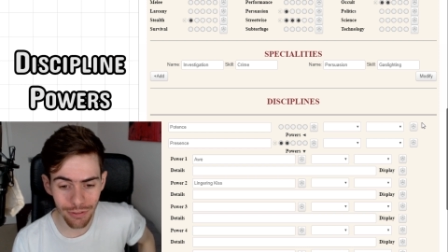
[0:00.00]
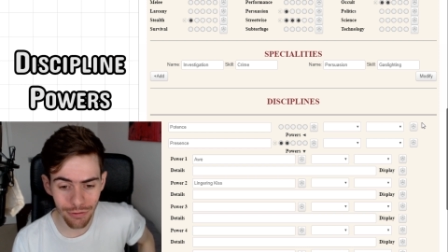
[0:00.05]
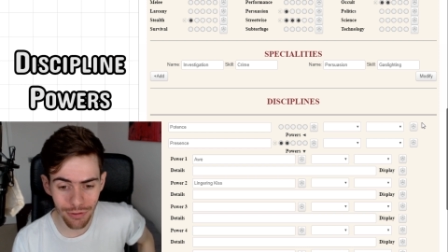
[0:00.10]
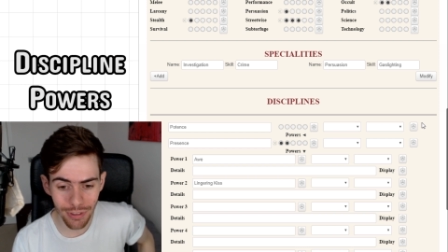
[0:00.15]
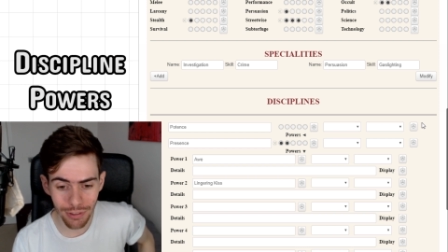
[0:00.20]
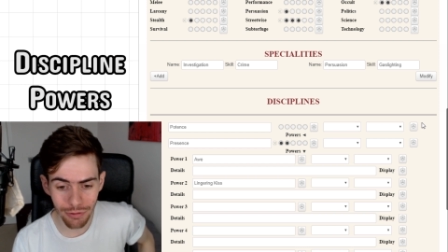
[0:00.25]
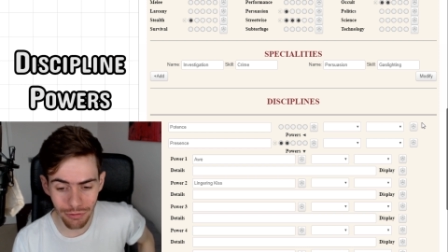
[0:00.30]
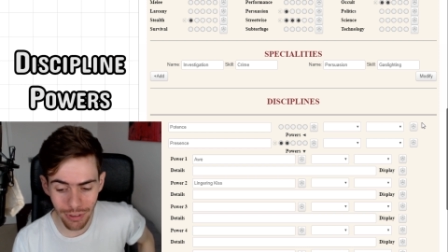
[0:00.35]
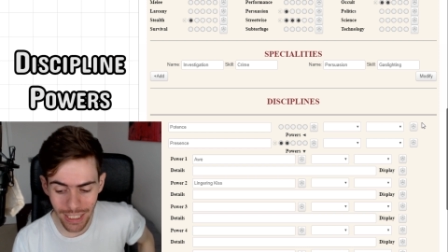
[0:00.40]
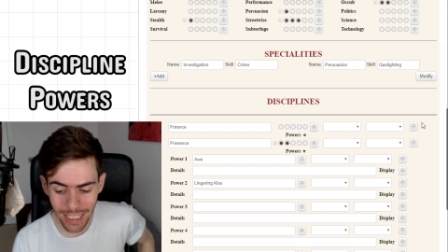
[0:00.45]

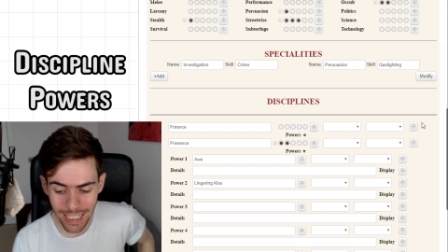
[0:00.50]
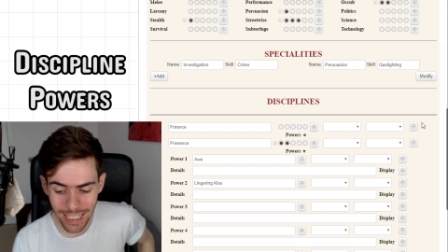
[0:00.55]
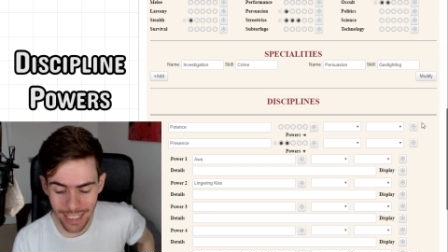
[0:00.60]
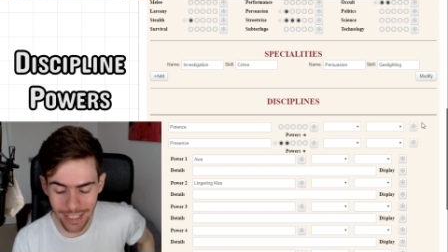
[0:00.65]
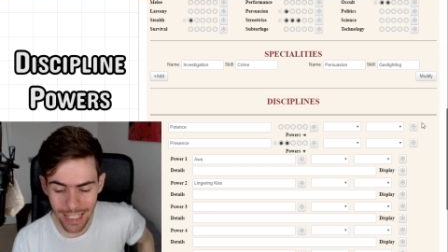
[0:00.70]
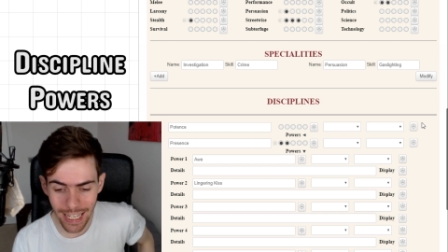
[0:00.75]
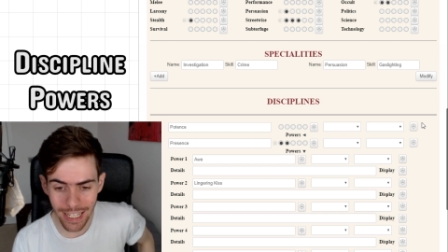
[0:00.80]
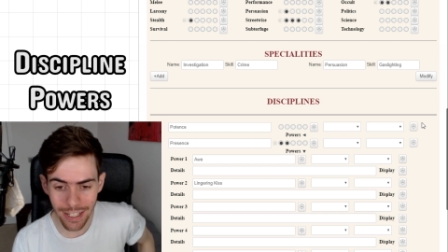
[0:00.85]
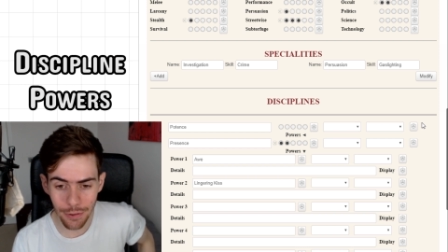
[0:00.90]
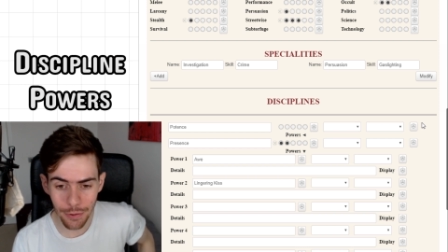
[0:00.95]
really
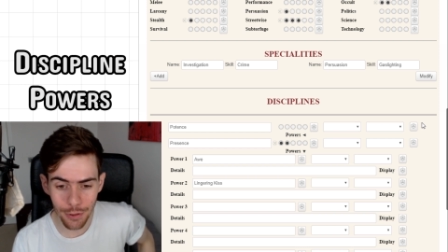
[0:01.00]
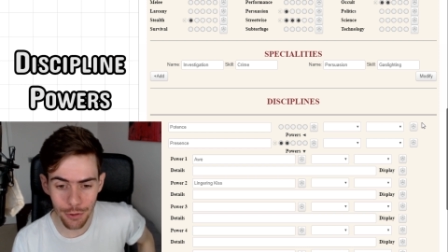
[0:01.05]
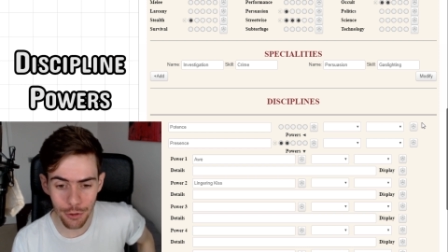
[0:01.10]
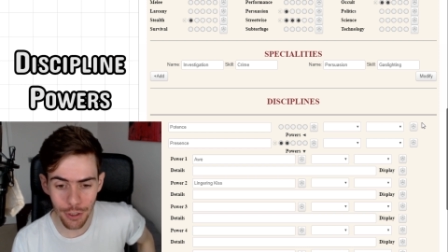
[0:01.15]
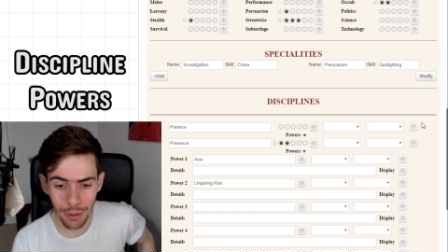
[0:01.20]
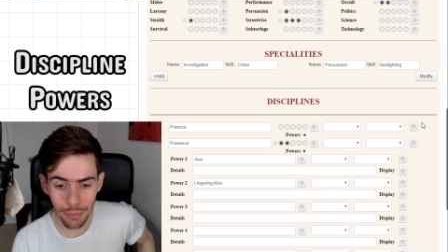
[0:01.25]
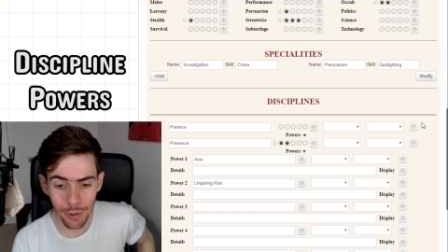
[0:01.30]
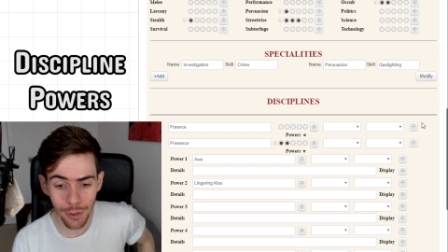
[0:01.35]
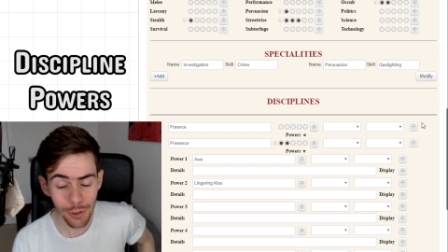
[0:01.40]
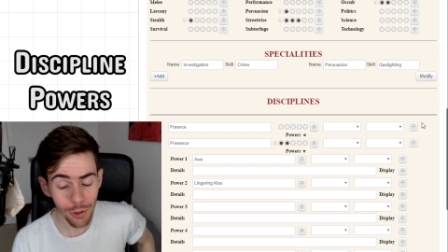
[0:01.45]
get you in
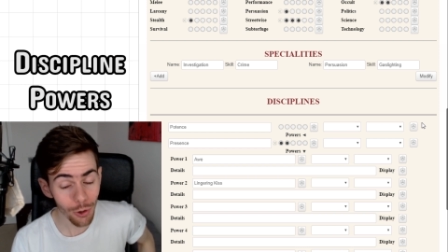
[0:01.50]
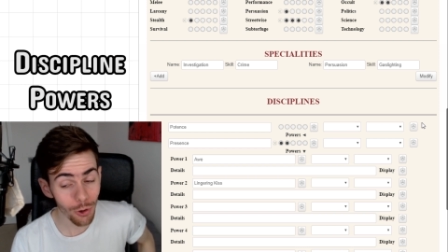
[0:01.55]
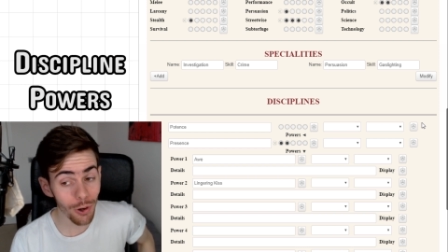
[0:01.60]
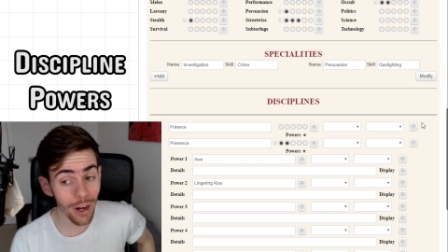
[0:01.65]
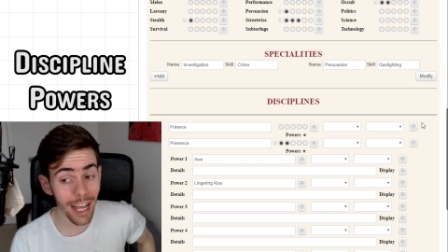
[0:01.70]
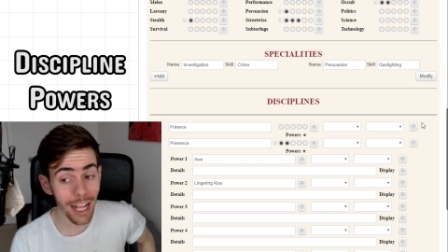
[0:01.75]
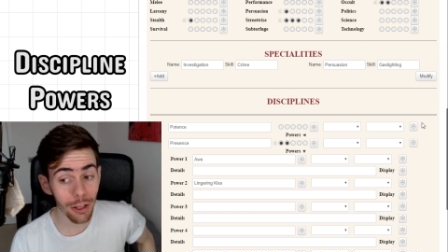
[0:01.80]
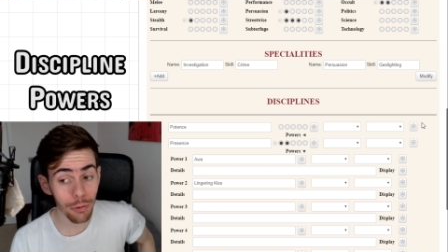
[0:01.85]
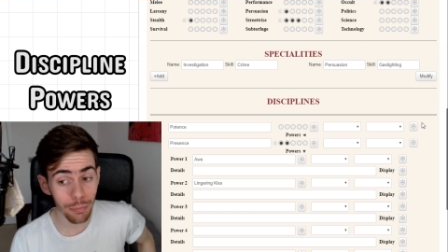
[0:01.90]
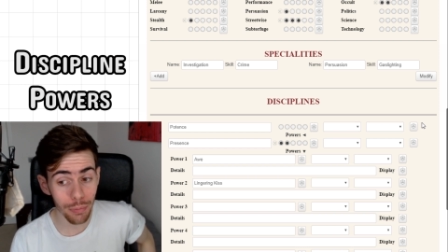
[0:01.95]
trouble or
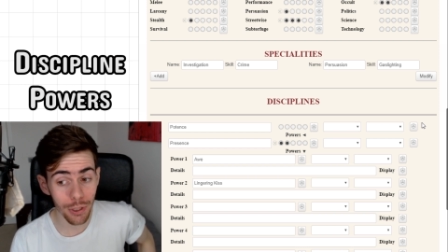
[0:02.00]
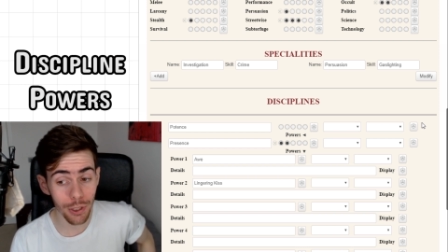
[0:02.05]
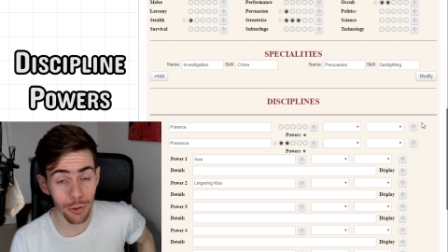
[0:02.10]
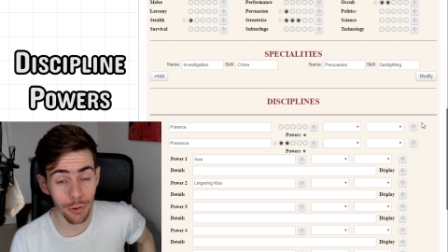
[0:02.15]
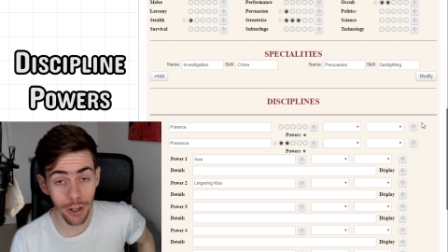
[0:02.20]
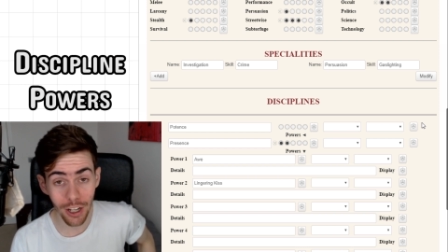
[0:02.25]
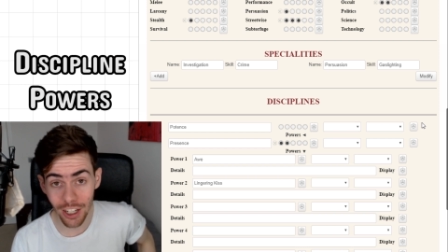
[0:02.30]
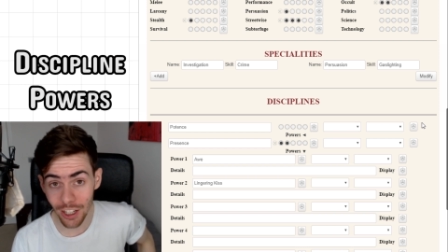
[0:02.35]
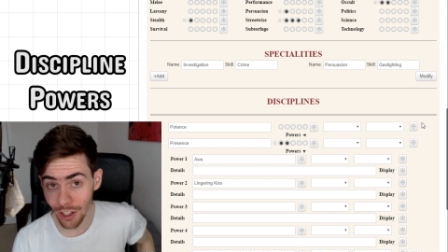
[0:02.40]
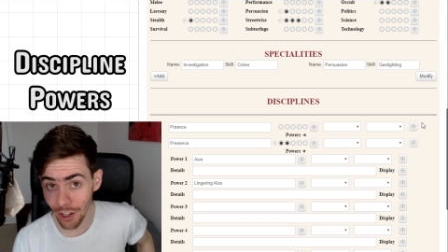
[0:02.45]
help you
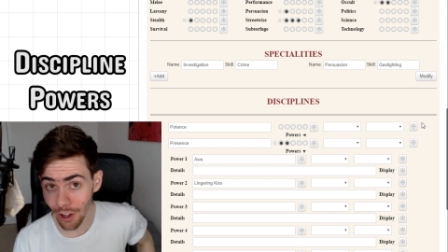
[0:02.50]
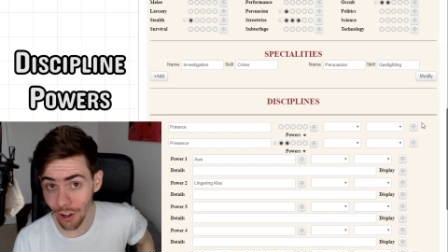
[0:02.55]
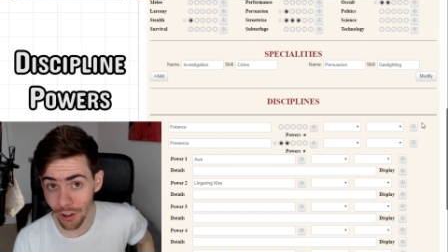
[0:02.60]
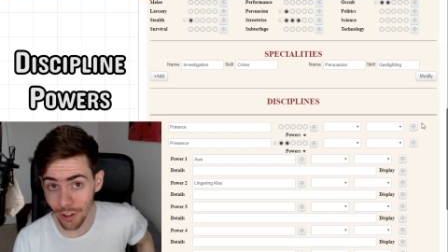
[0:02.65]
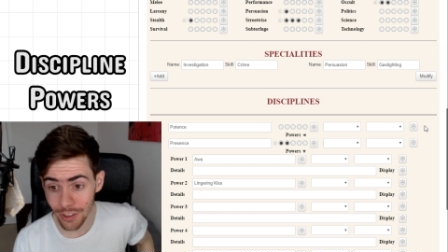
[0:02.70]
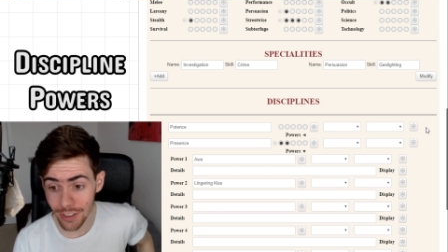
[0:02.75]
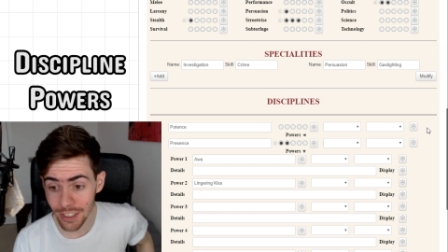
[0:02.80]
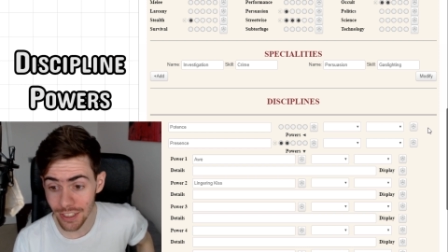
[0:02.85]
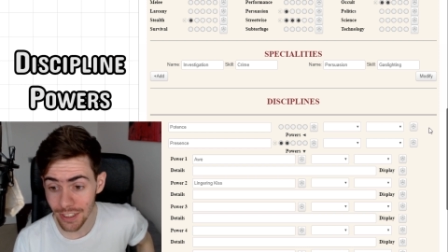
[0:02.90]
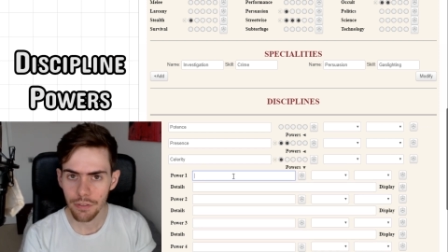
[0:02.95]
a lot.